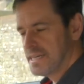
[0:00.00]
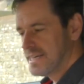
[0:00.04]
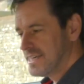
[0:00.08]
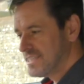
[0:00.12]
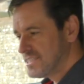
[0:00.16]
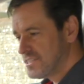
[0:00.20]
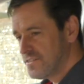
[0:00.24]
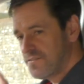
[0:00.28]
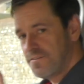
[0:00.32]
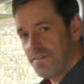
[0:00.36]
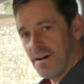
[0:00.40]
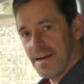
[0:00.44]

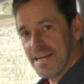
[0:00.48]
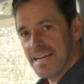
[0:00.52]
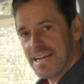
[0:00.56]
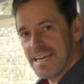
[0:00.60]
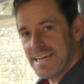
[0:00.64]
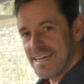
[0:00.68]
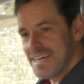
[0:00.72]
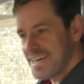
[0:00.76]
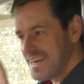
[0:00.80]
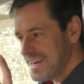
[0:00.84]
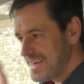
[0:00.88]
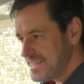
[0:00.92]
So
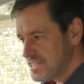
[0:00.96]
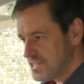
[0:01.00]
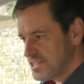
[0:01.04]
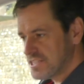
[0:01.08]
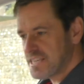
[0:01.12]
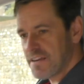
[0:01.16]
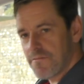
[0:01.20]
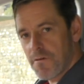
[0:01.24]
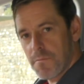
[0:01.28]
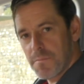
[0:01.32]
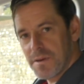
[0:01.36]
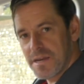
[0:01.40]
finally, let's
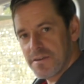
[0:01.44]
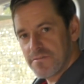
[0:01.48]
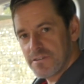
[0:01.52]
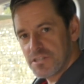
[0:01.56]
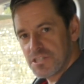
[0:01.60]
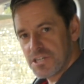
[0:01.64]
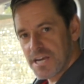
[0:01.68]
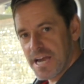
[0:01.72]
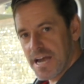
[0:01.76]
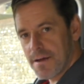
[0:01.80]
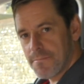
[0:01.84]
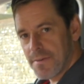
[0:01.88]
just have a bit of a
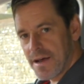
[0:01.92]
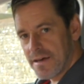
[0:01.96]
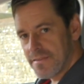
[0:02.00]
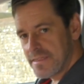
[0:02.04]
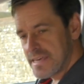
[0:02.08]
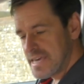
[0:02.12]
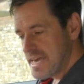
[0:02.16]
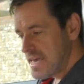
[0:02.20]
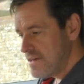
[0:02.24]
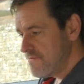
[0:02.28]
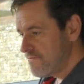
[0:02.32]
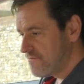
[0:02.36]
chat about
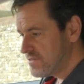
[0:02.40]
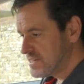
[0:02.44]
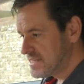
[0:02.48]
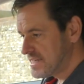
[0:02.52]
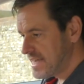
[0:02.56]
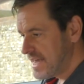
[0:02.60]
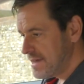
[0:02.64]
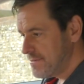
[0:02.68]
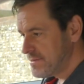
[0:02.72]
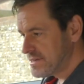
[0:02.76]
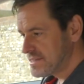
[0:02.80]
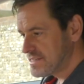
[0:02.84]
the
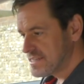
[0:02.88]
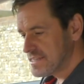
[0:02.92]
infotainment